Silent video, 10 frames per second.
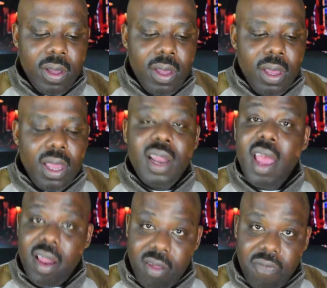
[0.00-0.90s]
It
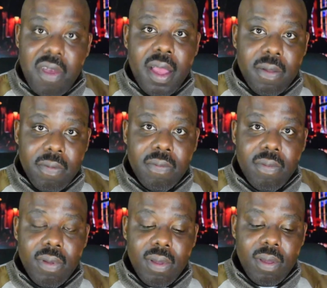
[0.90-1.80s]
had its effect,
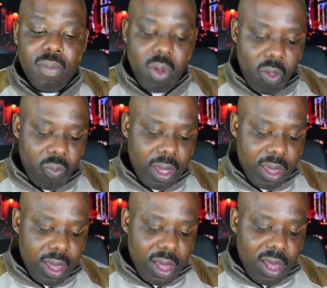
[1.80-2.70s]
because we
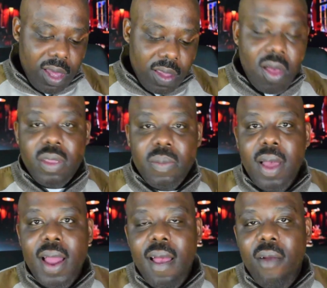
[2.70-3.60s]
talked
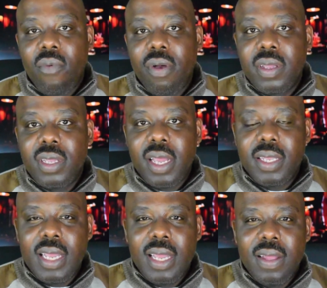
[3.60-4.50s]
about how it was that
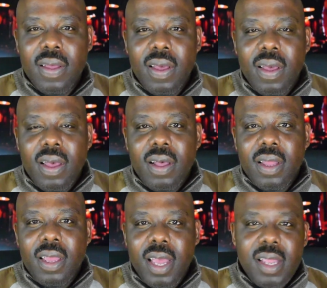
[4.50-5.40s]
the
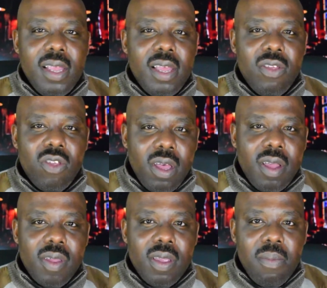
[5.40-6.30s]

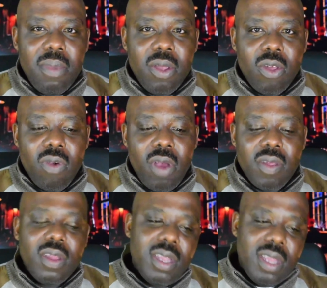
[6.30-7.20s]
Kennedy-Johnson
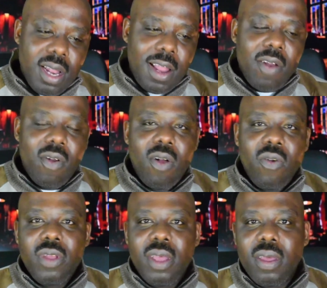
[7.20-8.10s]
administration, and then later
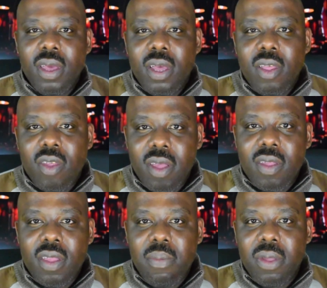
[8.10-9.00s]
on the
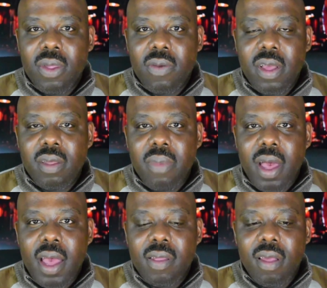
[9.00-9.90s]
Johnson administration
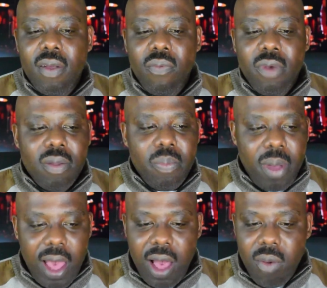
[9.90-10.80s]
by itself, was a
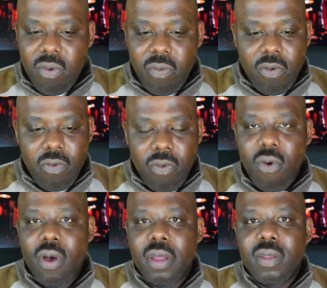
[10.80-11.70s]
powerful force